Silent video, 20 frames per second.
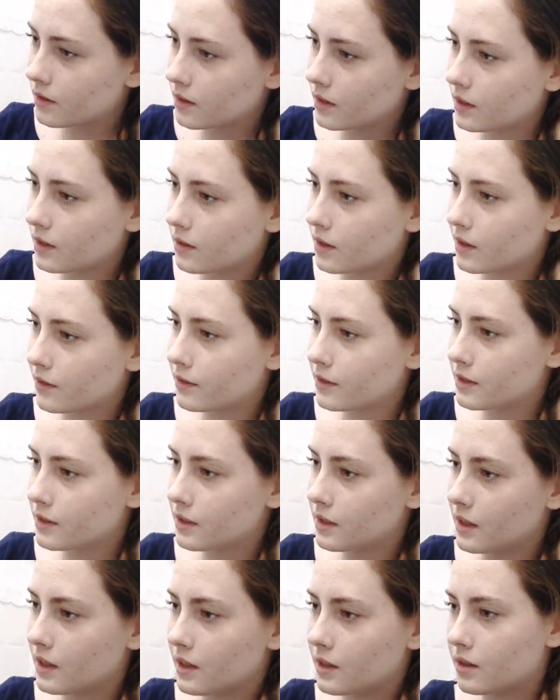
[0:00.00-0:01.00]
You know,
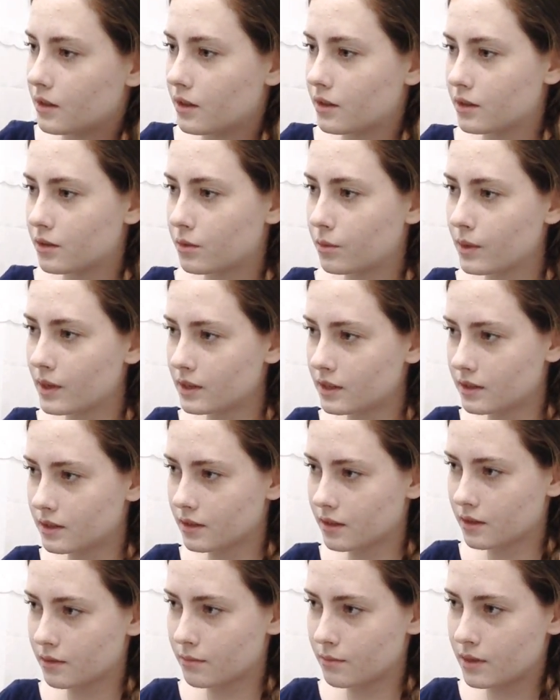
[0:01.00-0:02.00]
obviously a twist is
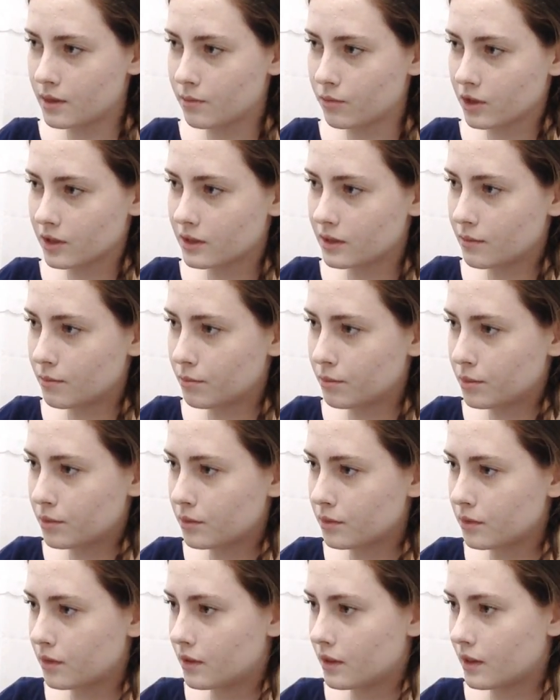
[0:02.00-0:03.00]
gonna be more
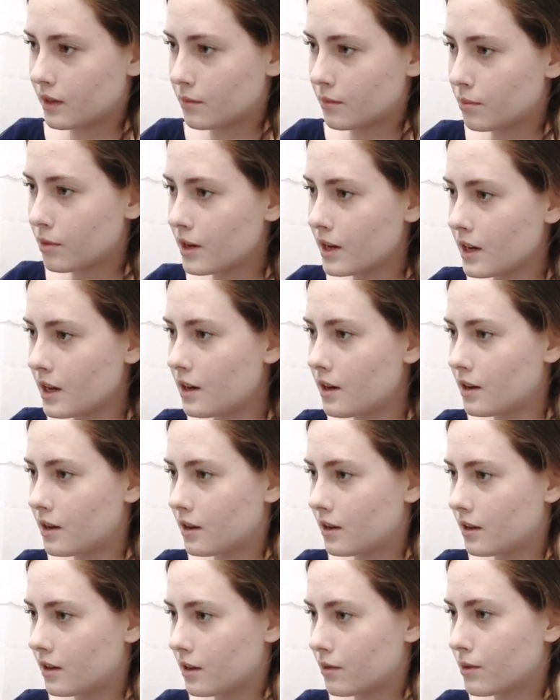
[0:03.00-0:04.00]
simple than a braid.
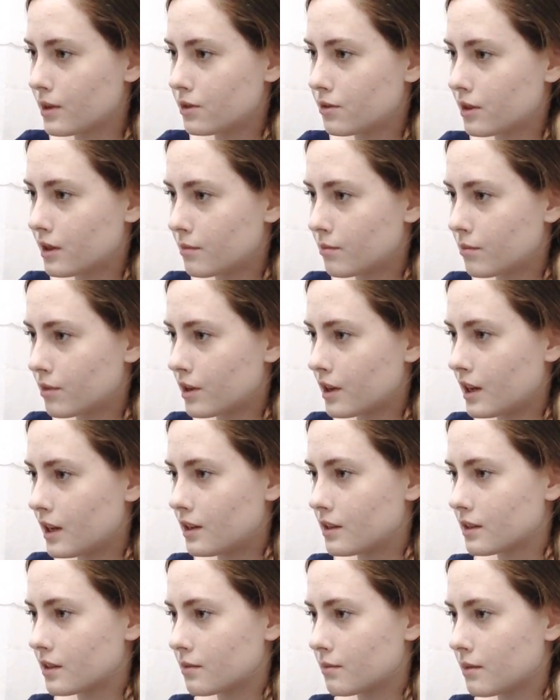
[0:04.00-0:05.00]
3 strand braid
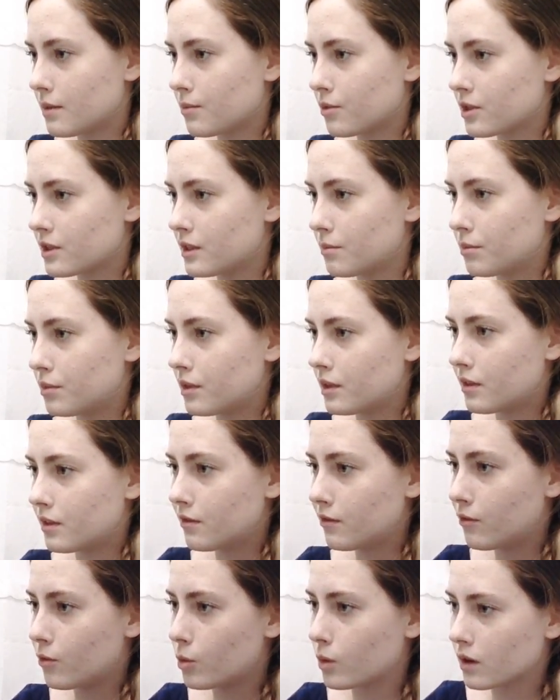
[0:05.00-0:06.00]
is gonna be more simple
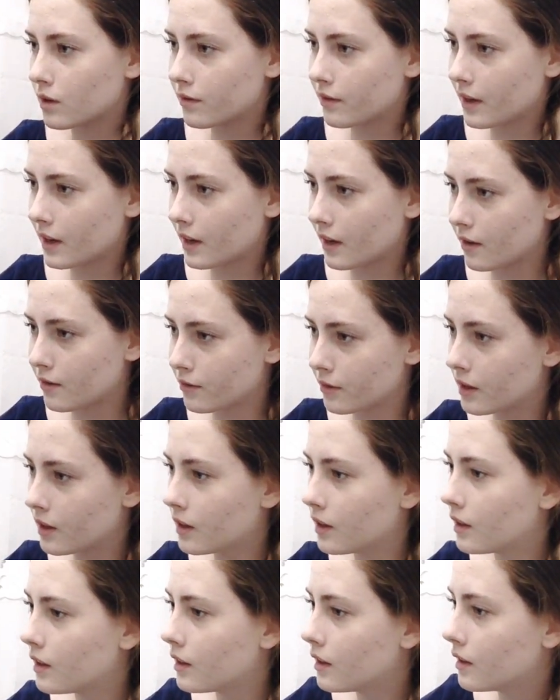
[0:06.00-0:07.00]
than 4 or 5,
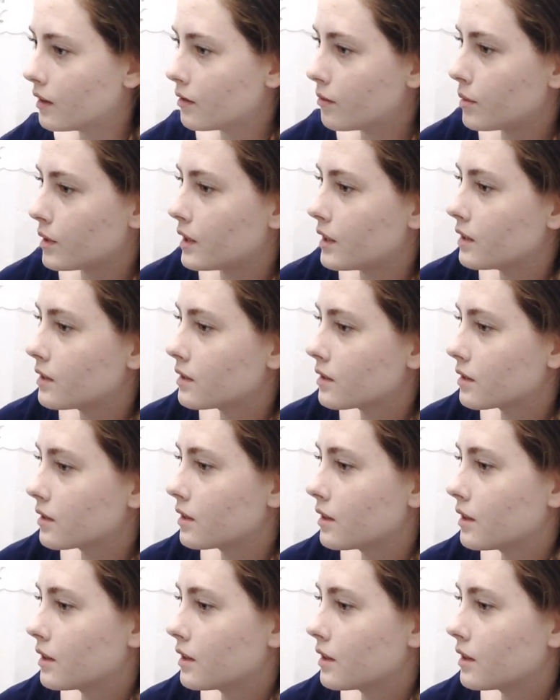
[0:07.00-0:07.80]
but